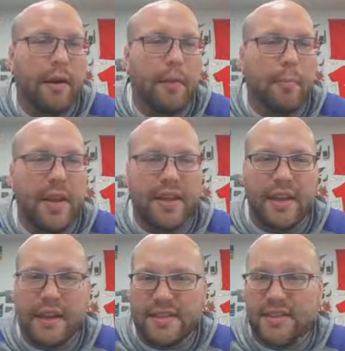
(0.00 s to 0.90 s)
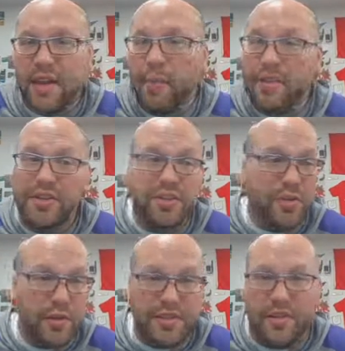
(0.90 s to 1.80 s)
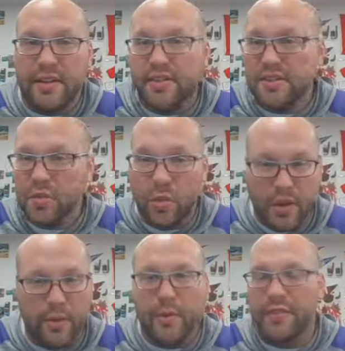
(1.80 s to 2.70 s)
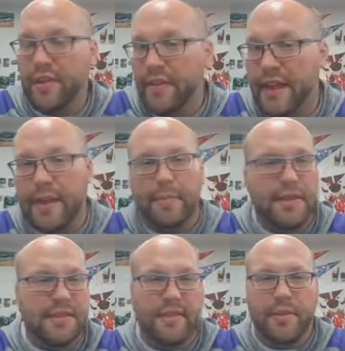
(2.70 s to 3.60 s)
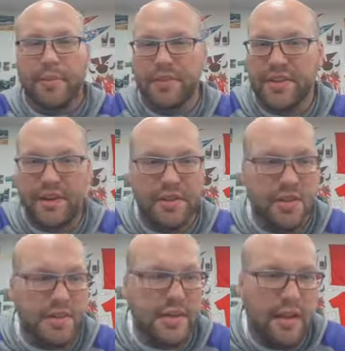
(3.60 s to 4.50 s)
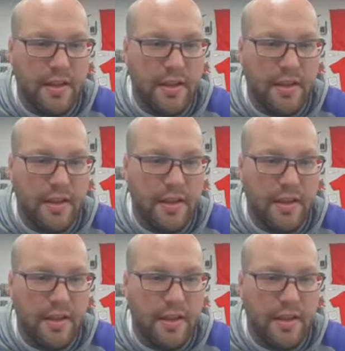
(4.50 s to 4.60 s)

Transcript: Make a guess as to how many students are at the school. Again, we've done that based on the percentages.